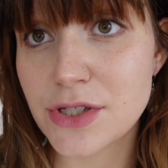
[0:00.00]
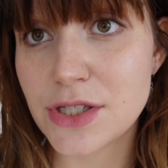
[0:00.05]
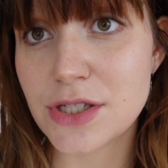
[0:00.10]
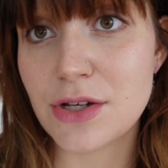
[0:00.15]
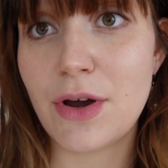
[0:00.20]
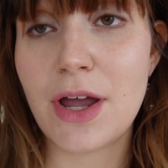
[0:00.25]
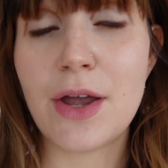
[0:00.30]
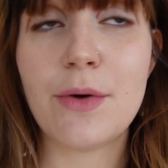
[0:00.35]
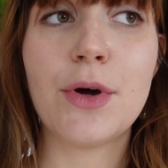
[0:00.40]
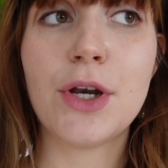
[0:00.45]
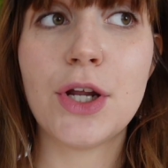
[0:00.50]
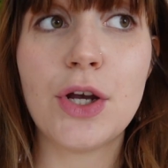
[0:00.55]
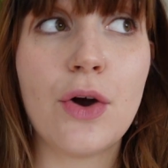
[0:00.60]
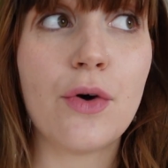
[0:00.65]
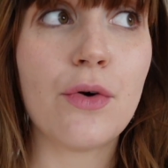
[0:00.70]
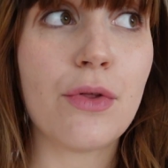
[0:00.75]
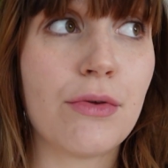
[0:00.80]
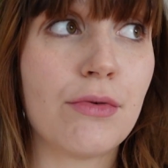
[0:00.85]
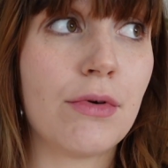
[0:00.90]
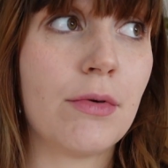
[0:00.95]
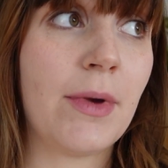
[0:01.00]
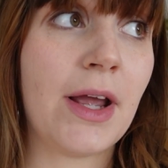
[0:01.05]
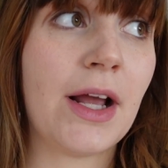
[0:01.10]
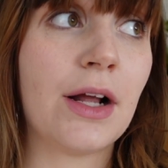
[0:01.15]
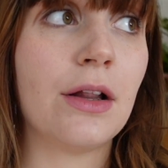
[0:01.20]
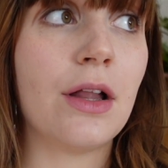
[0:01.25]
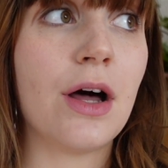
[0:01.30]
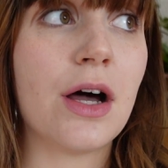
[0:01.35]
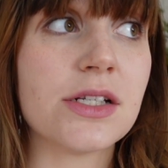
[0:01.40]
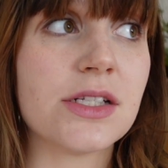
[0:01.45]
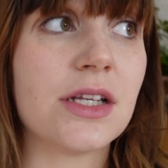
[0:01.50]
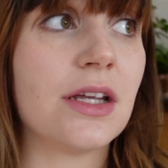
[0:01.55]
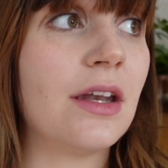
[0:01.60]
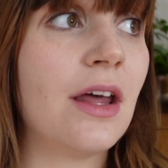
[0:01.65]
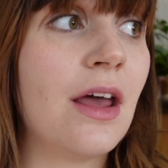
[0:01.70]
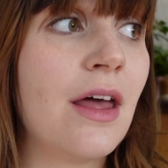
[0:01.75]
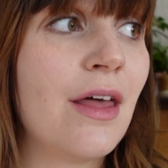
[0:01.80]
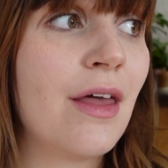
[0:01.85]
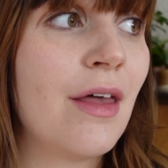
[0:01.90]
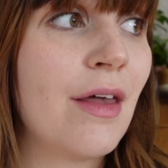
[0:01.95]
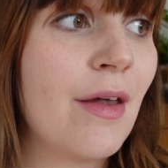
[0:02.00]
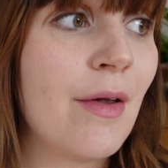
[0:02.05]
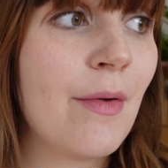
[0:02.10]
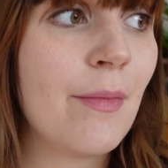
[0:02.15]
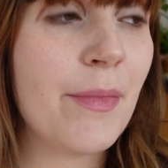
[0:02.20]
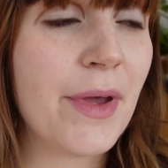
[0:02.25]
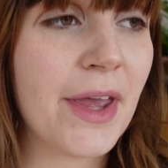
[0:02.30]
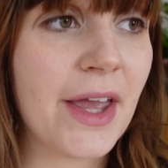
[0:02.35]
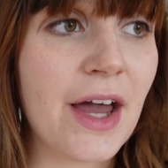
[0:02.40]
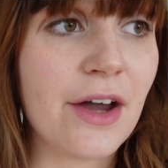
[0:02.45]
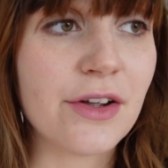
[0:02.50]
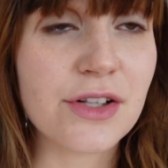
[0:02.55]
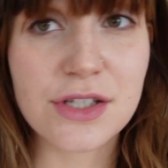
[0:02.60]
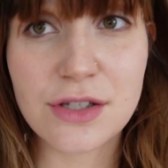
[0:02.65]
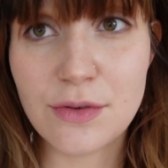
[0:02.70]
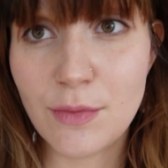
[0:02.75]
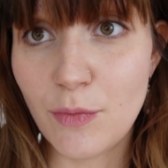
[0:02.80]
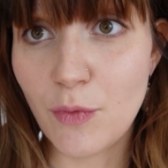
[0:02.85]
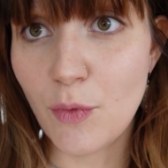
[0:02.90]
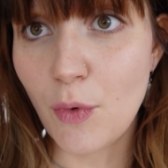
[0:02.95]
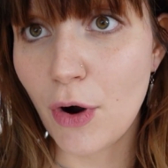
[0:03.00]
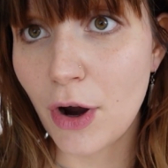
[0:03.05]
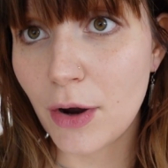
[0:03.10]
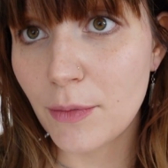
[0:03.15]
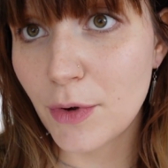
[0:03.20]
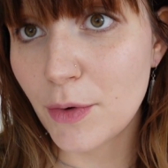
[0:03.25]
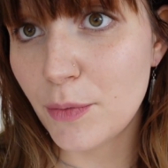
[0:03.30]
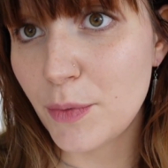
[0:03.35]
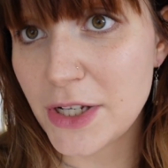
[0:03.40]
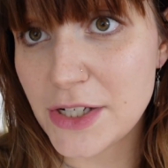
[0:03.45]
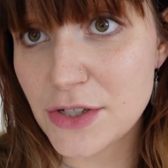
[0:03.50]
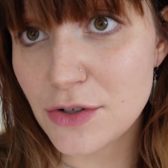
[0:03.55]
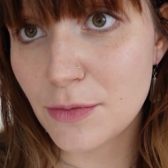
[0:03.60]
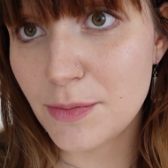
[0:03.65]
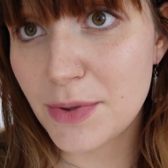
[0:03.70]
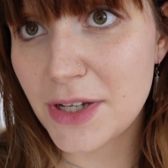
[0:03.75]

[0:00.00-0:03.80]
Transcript: so I want to go through my closet pick out some warm winter